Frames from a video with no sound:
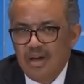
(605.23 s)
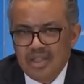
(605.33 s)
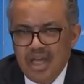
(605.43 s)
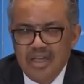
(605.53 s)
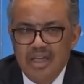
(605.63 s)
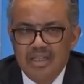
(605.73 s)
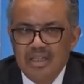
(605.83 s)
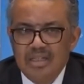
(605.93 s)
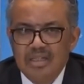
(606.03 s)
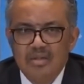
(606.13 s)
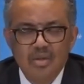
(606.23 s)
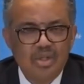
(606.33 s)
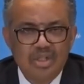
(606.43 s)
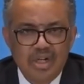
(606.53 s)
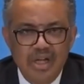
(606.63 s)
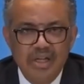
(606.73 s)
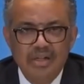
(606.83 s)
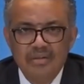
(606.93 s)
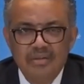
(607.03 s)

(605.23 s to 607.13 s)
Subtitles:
target is to train